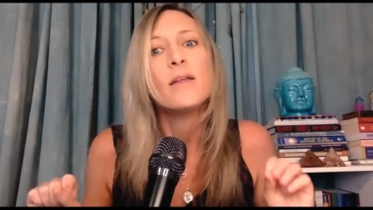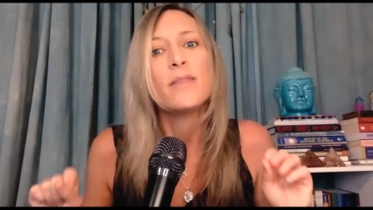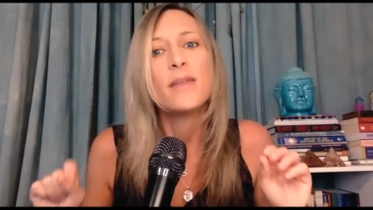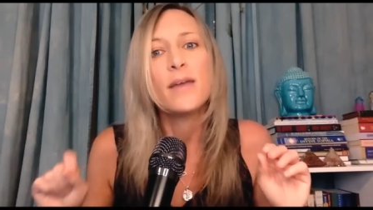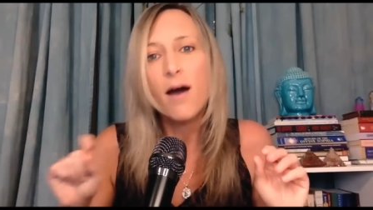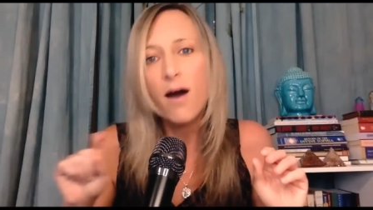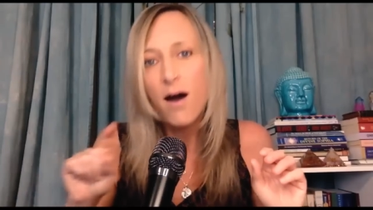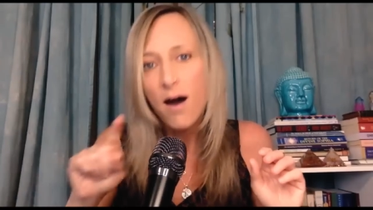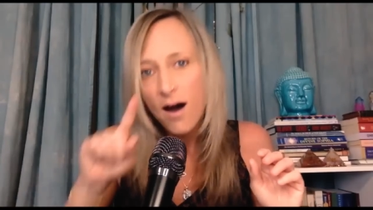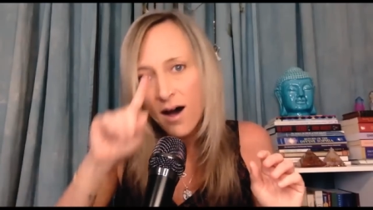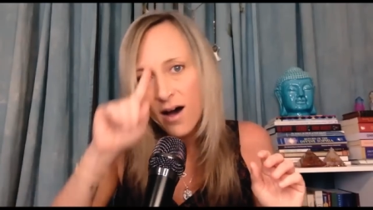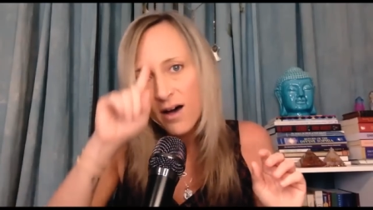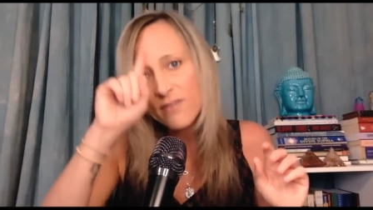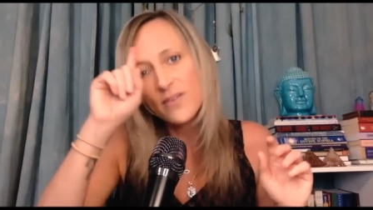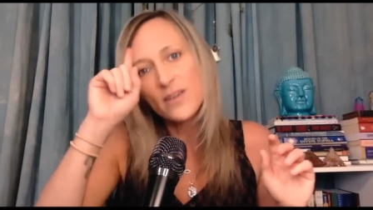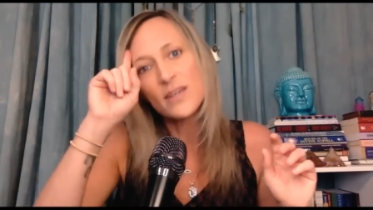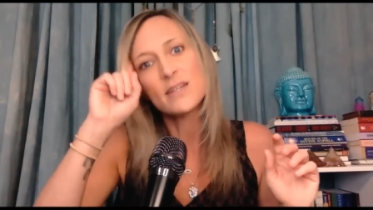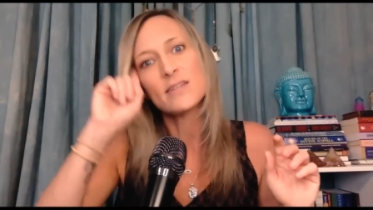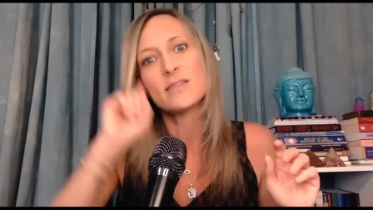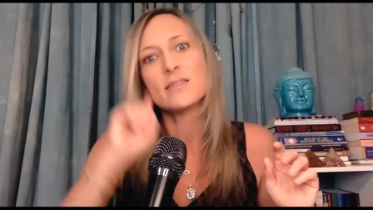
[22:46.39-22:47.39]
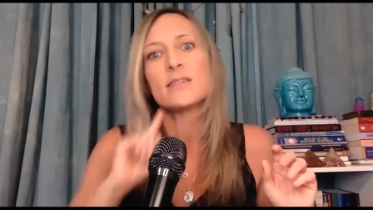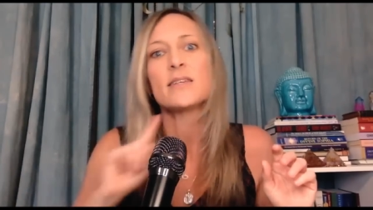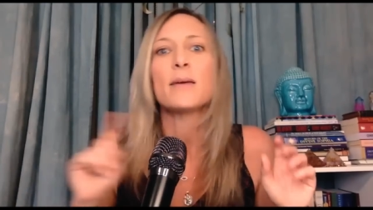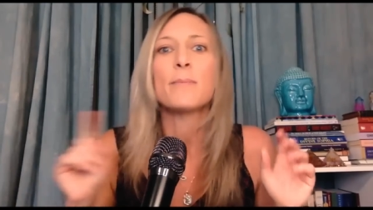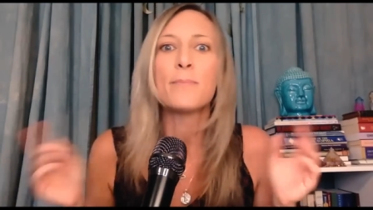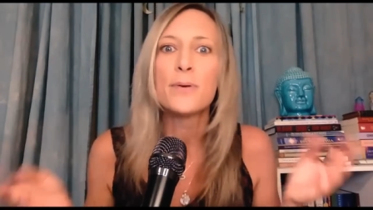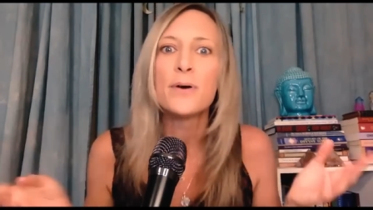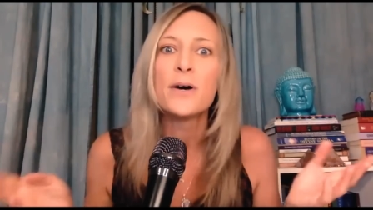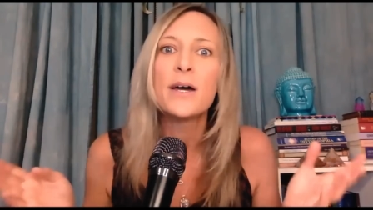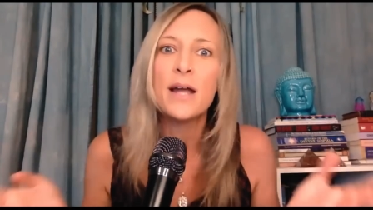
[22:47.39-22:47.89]
they
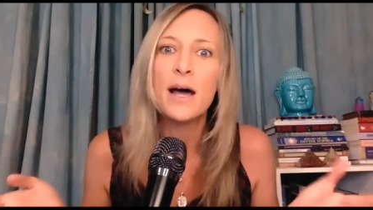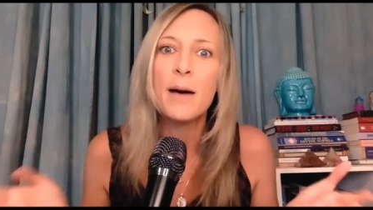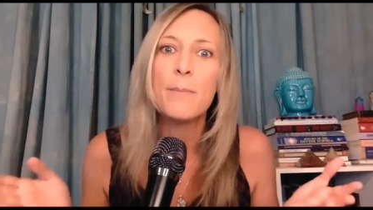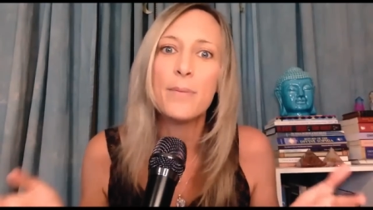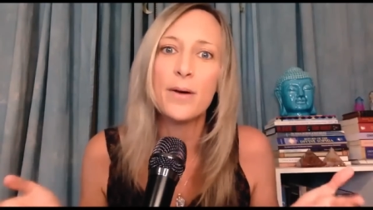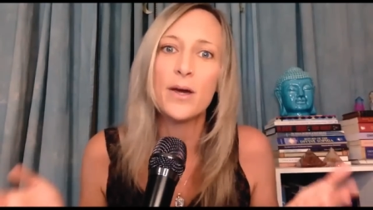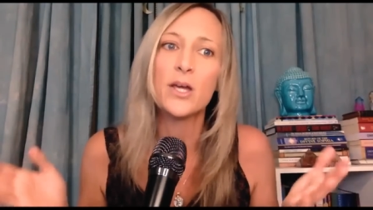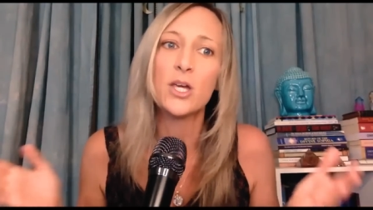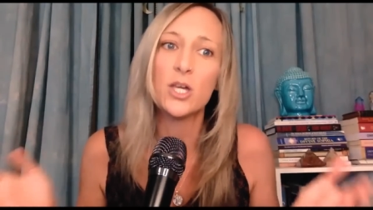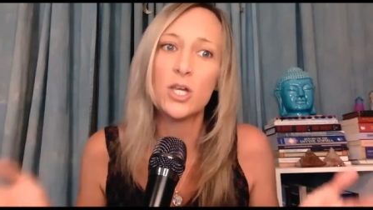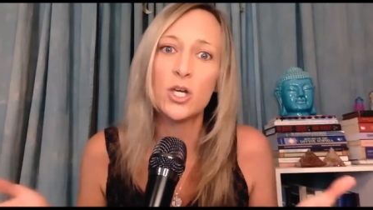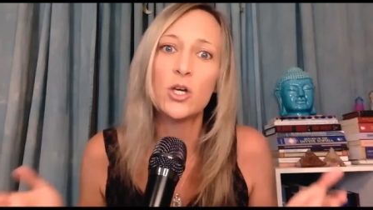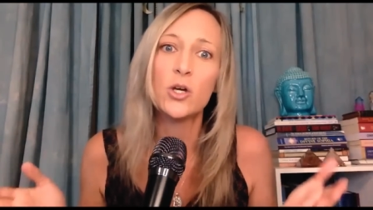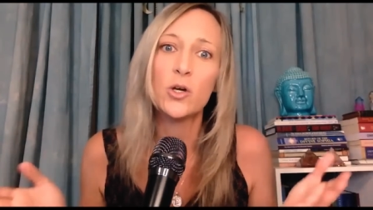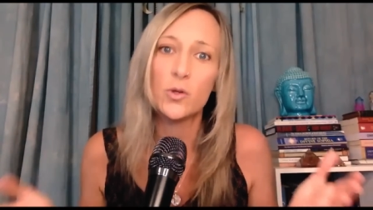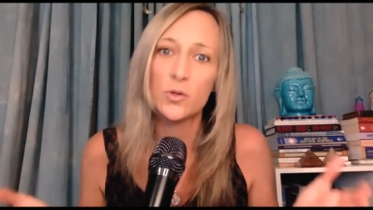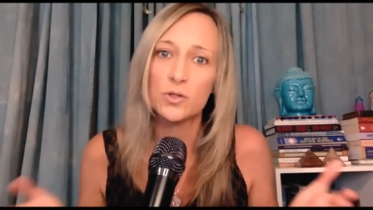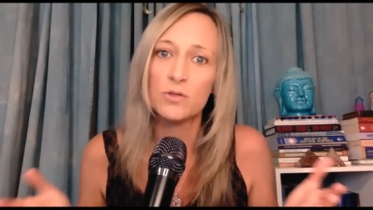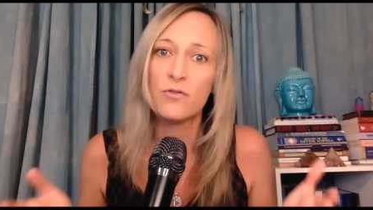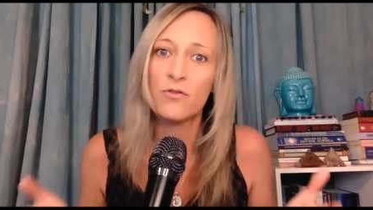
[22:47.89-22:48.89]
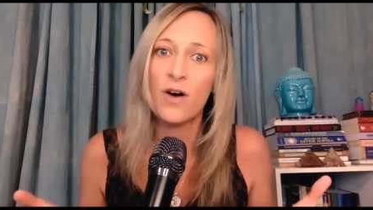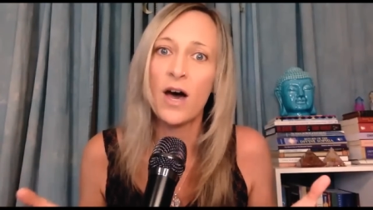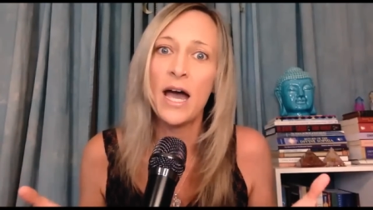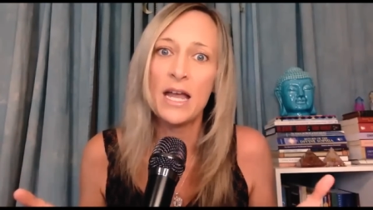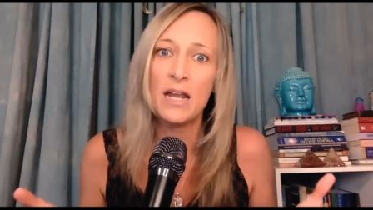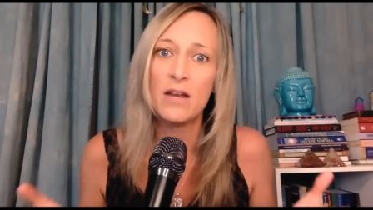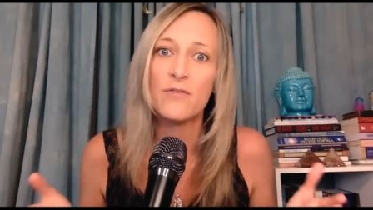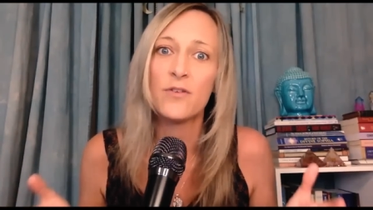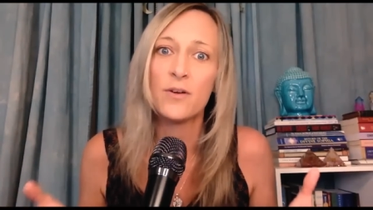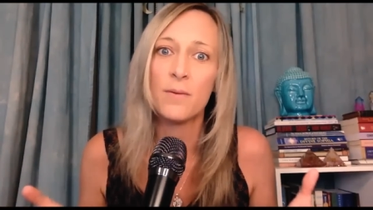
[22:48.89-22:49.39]
obviously put up a huge
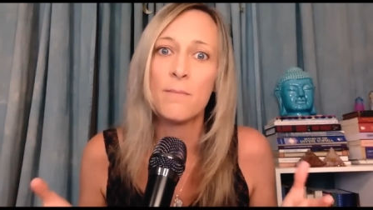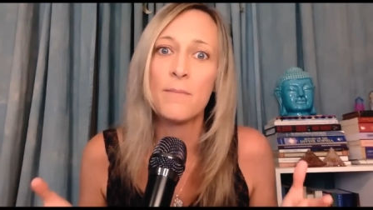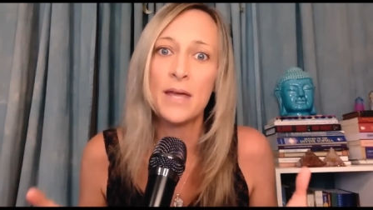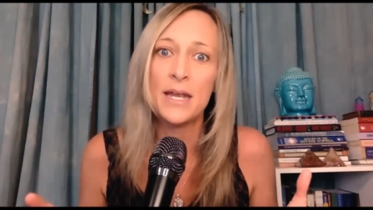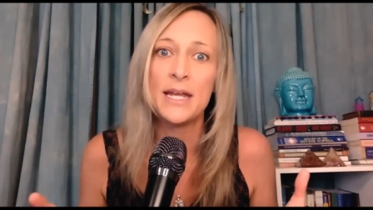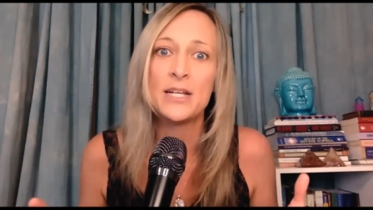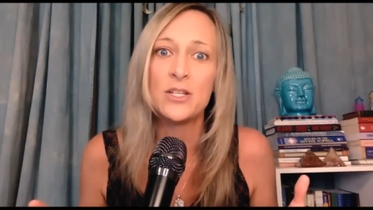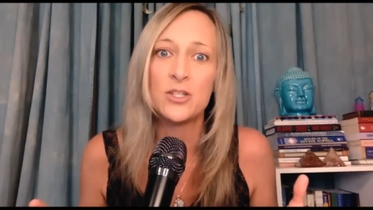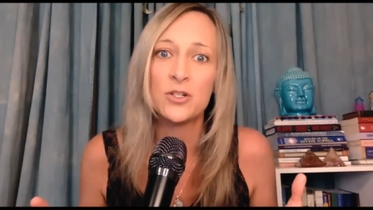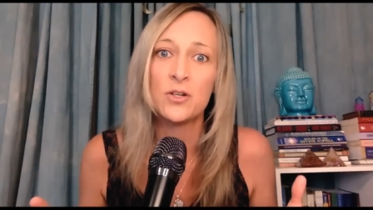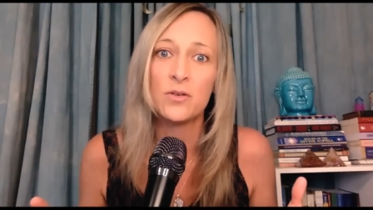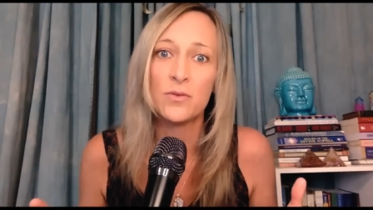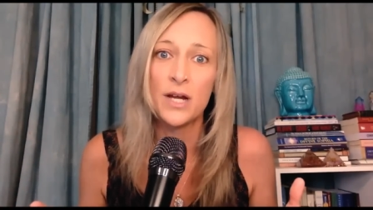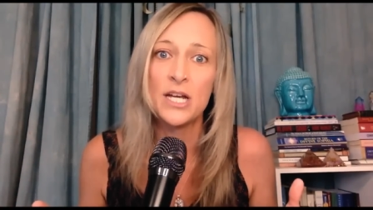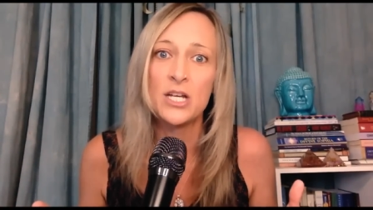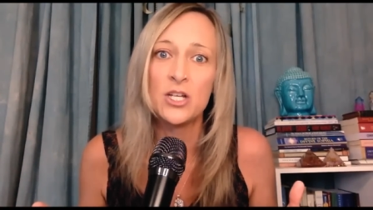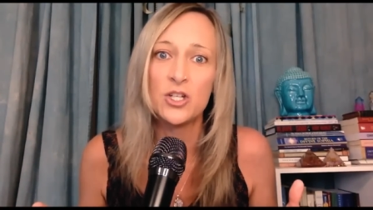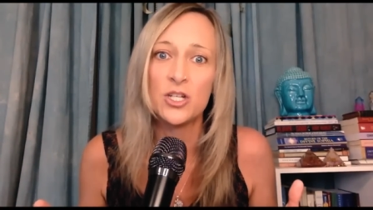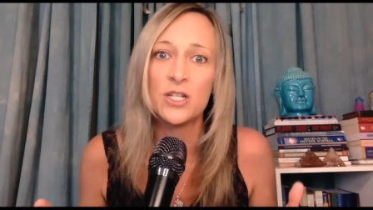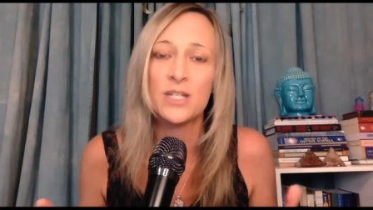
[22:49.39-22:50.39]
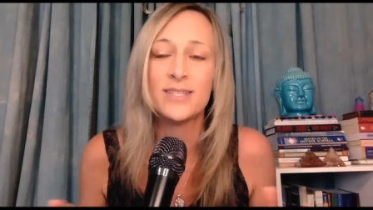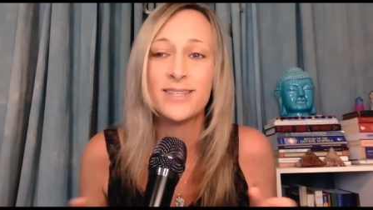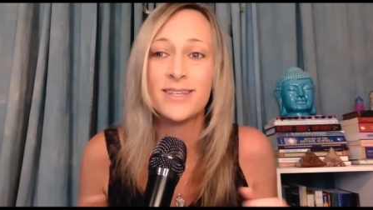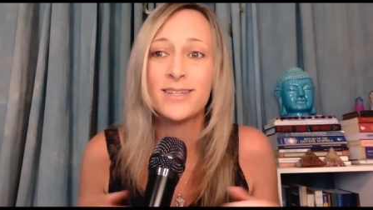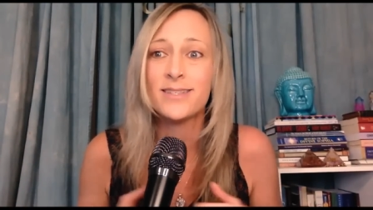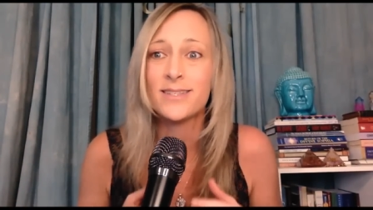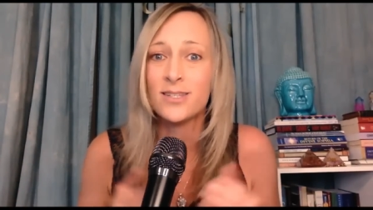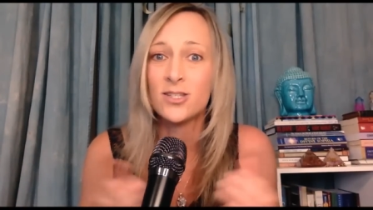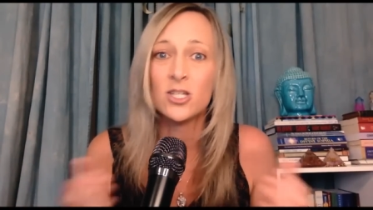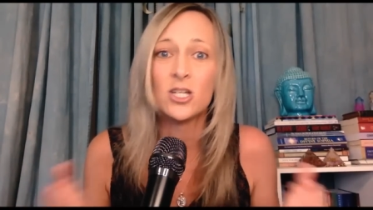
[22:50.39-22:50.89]
fight for many generations
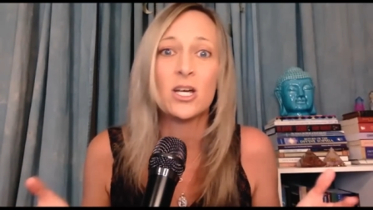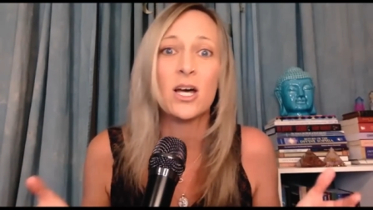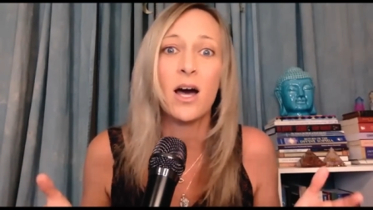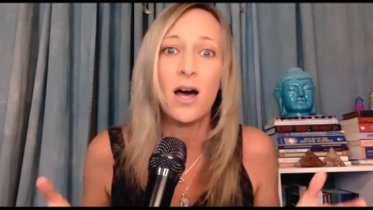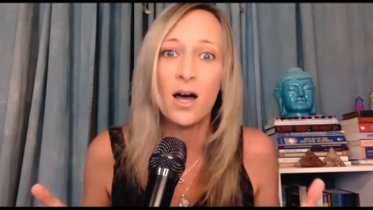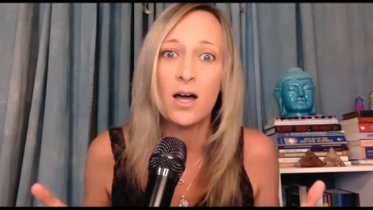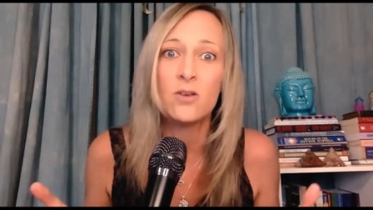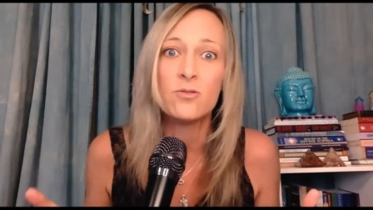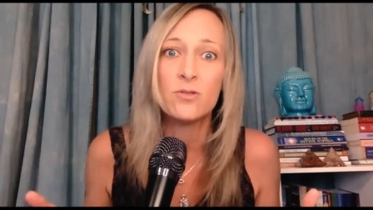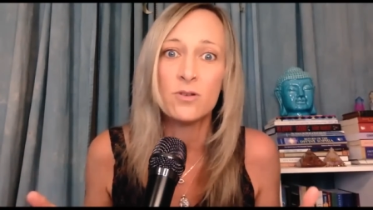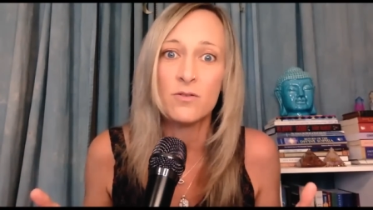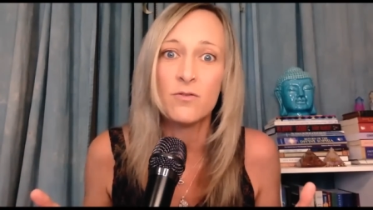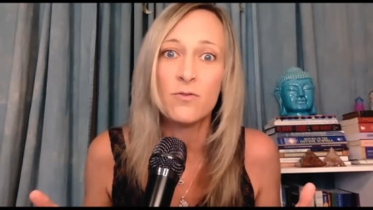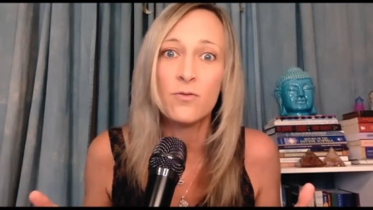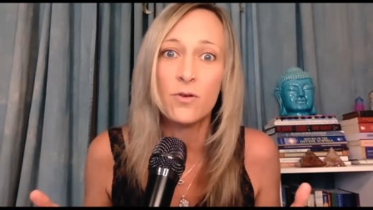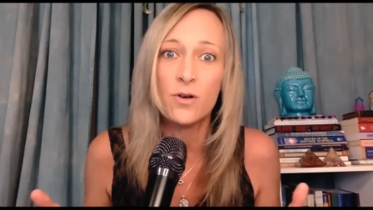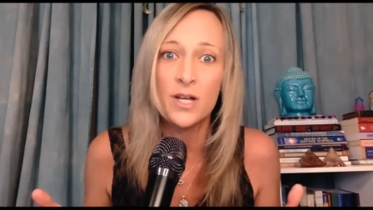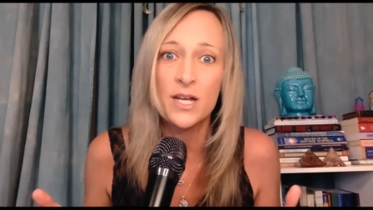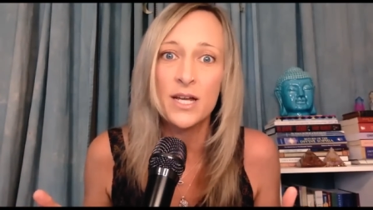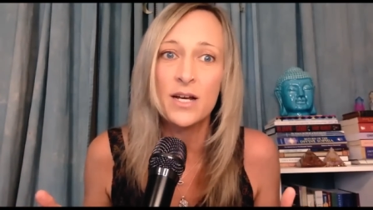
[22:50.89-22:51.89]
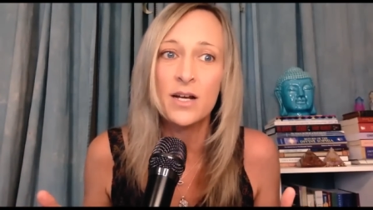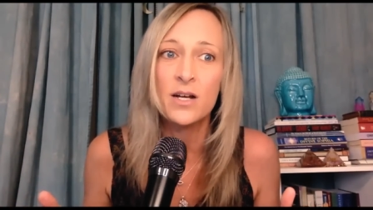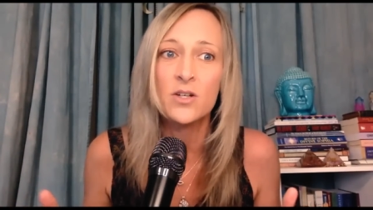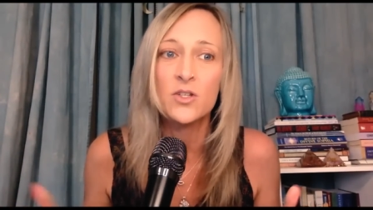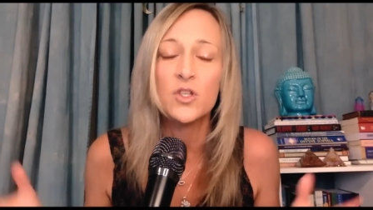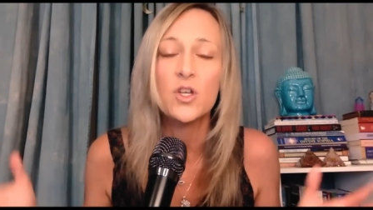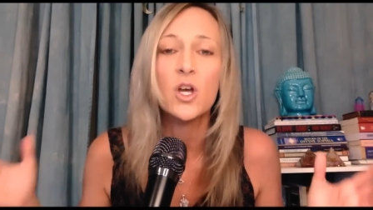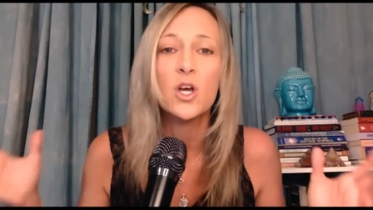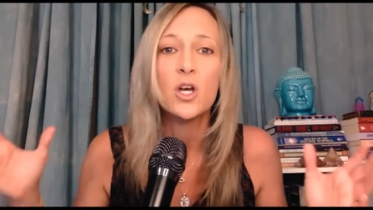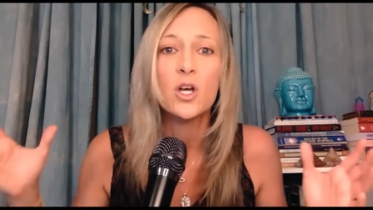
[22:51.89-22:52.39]
since it took 104
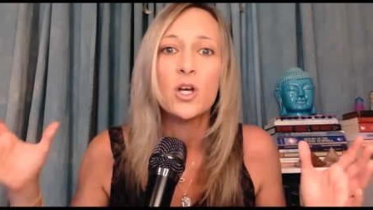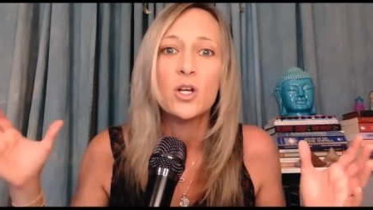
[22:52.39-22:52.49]
years